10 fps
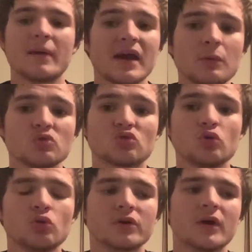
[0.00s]
He was
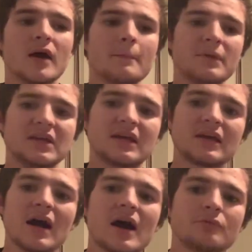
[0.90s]
good, but you
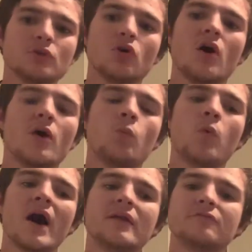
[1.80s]
can't rely on
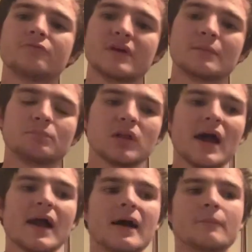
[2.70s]
one friggin'
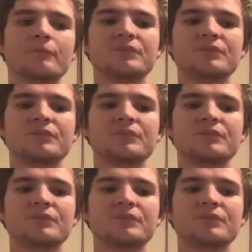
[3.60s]
player.